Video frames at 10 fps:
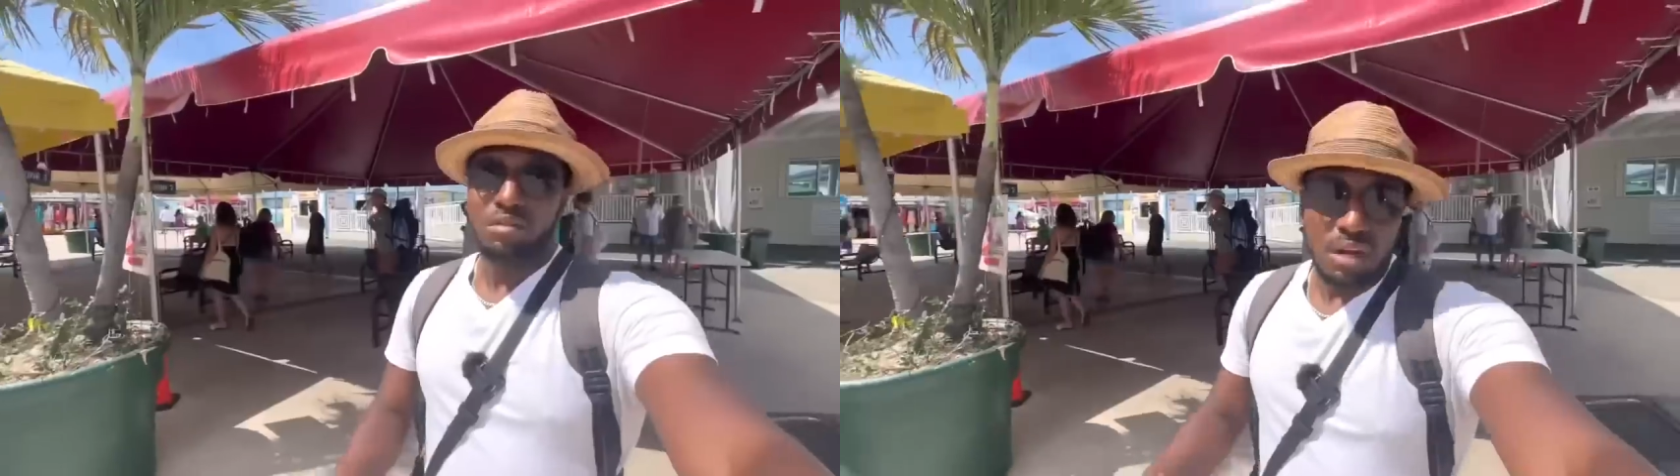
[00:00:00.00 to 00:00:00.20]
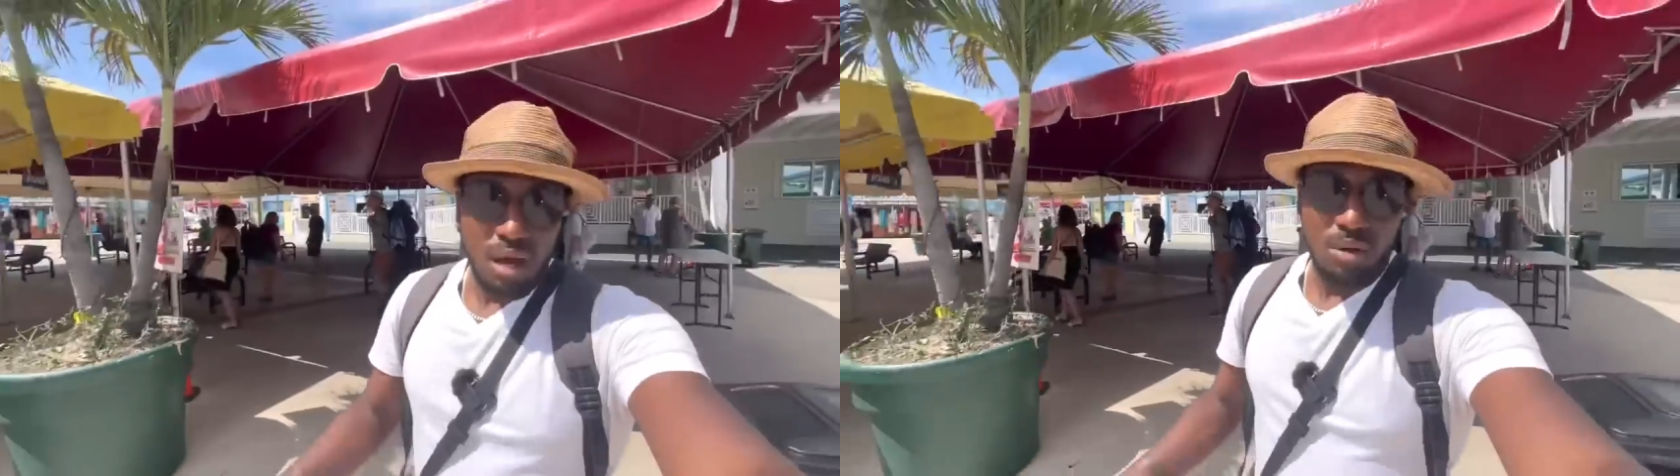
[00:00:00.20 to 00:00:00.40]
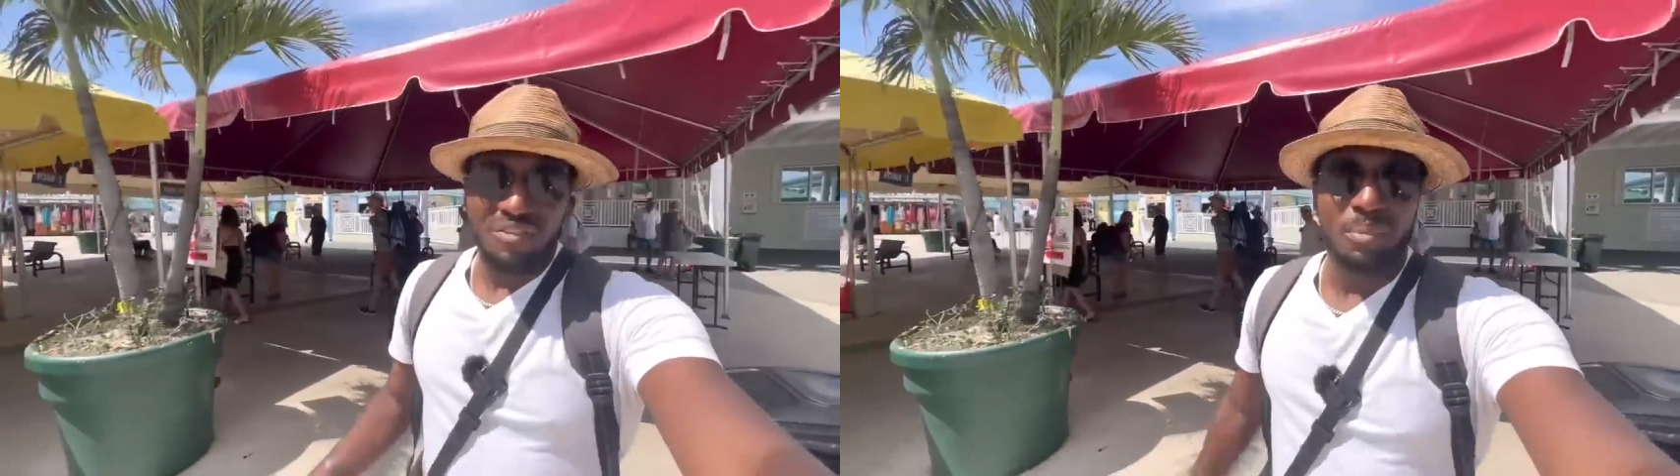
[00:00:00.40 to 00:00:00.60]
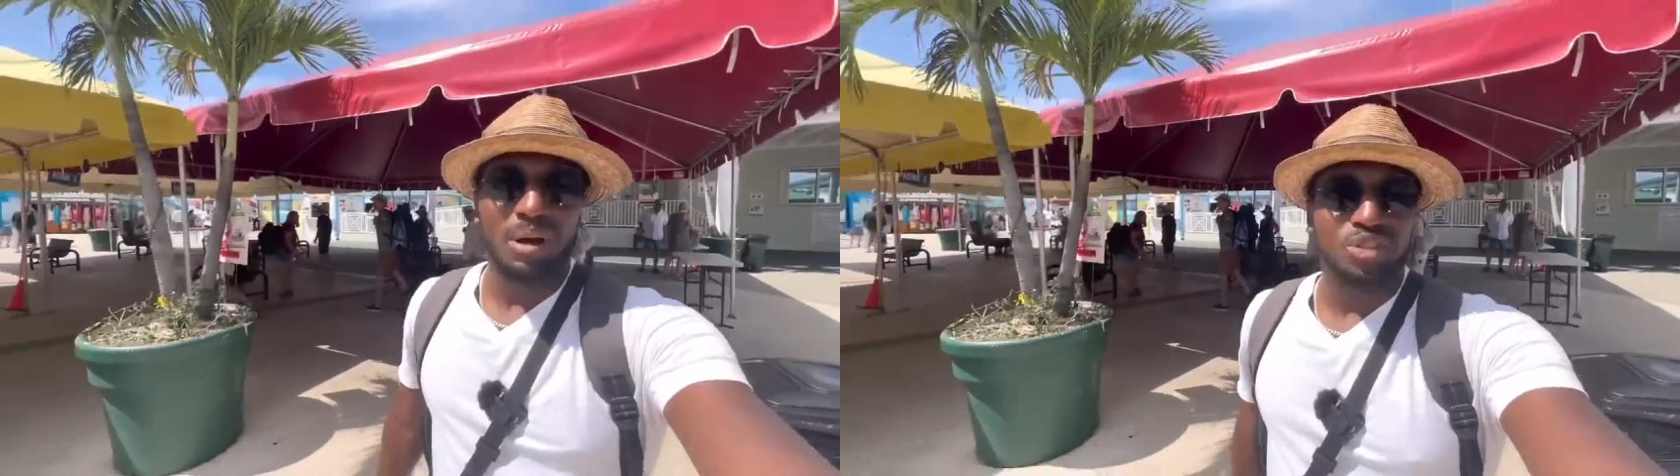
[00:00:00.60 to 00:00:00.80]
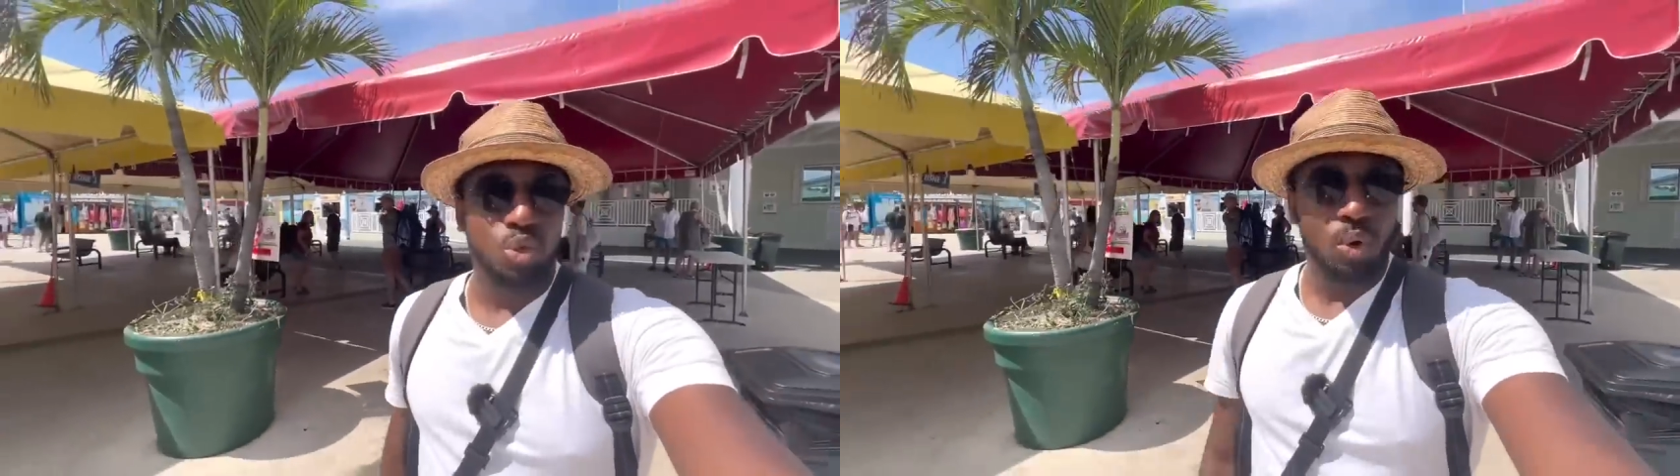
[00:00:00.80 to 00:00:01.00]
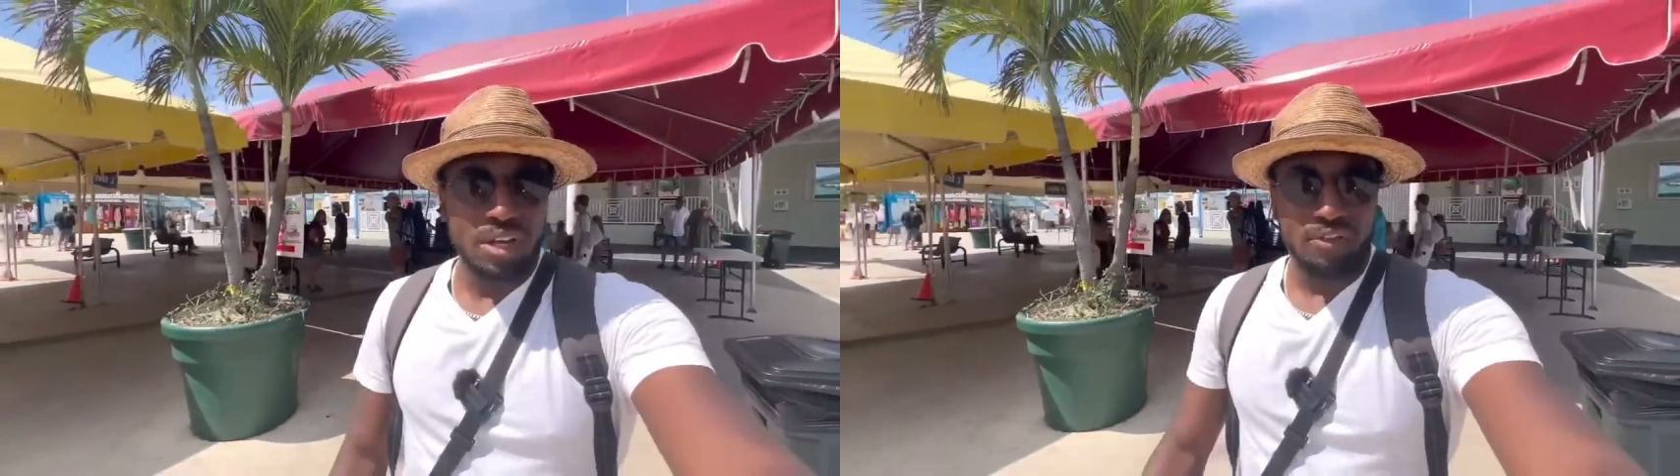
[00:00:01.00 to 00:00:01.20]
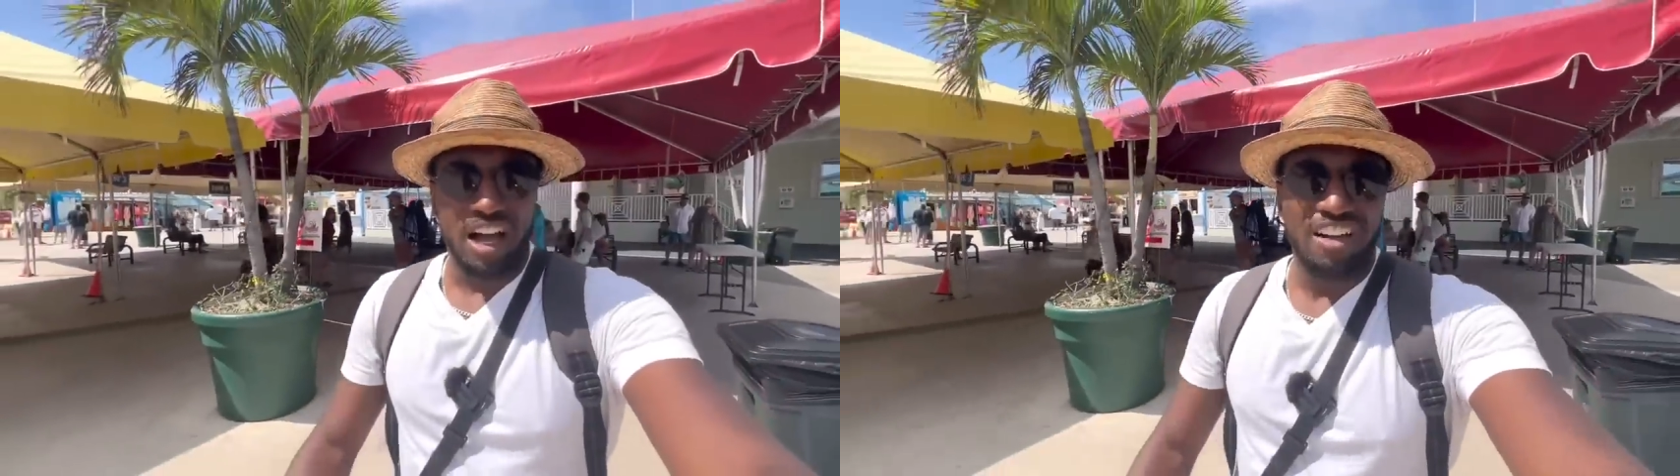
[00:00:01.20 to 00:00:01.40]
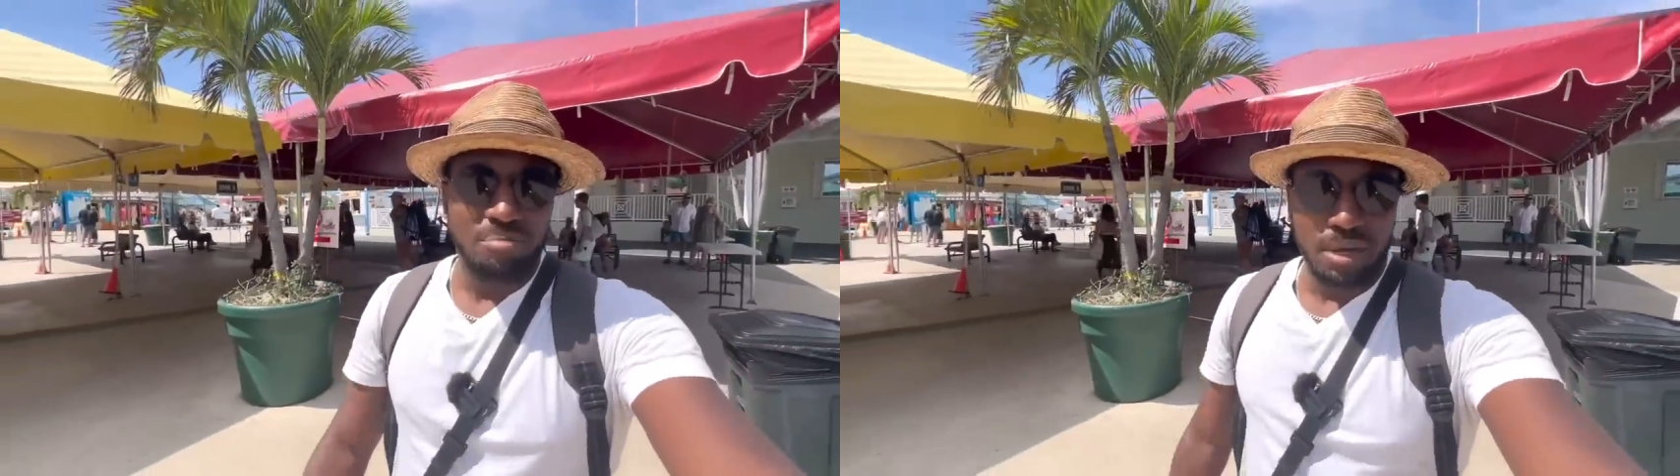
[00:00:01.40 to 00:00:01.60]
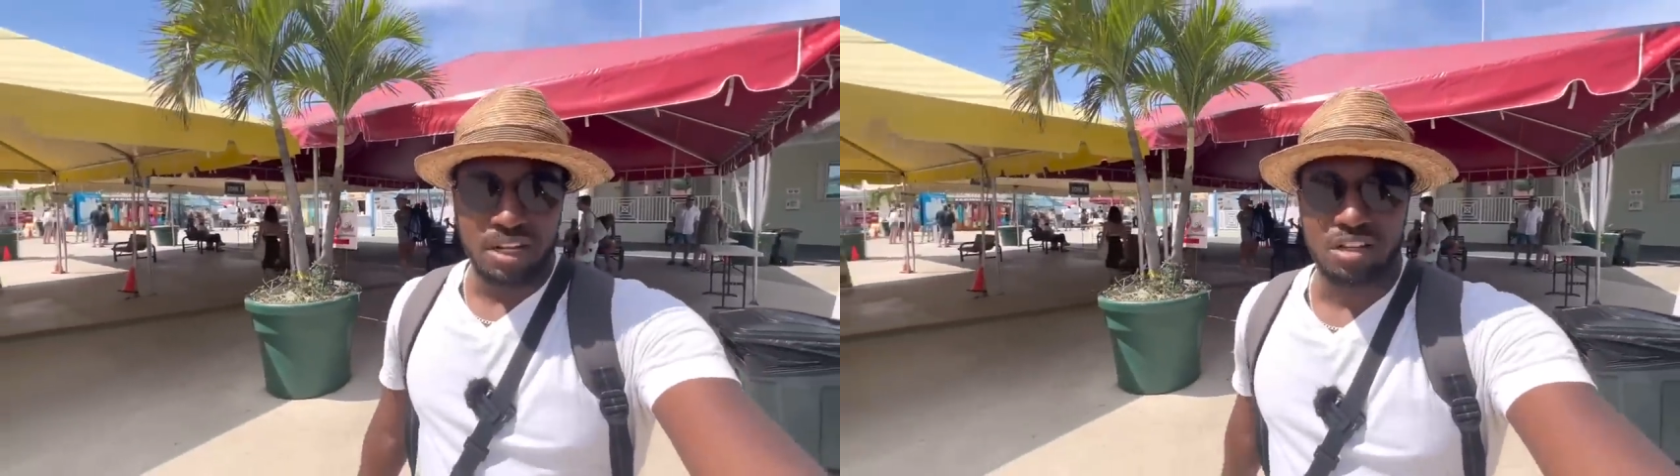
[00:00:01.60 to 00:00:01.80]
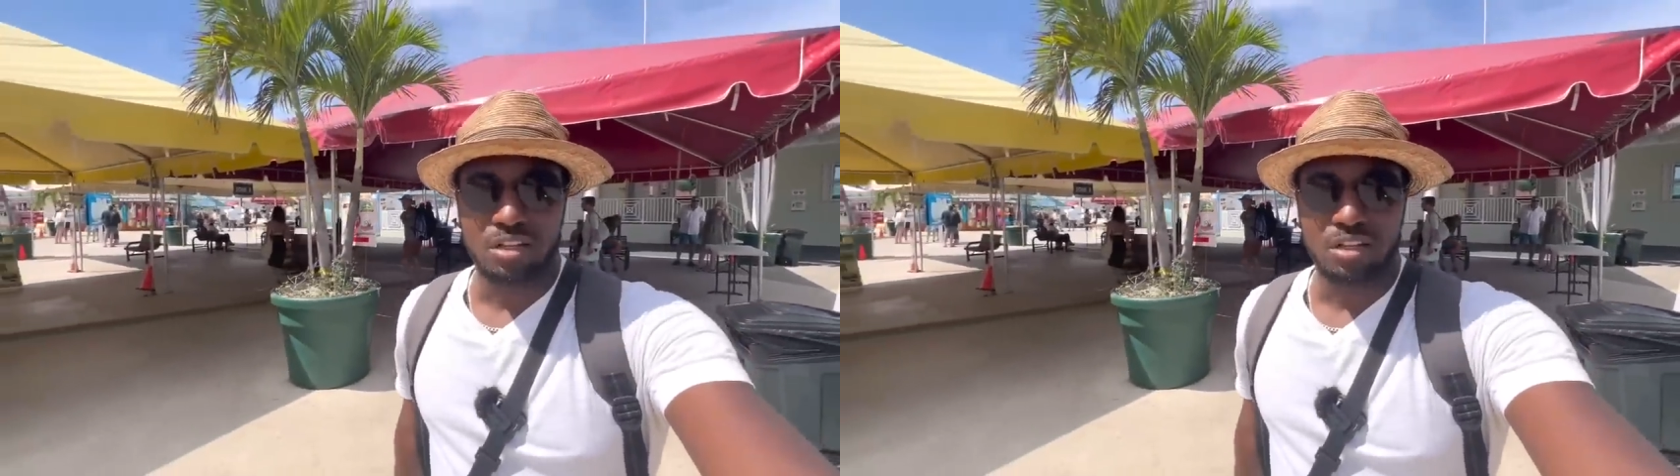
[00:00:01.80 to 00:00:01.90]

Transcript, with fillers: So now we have about 25 minutes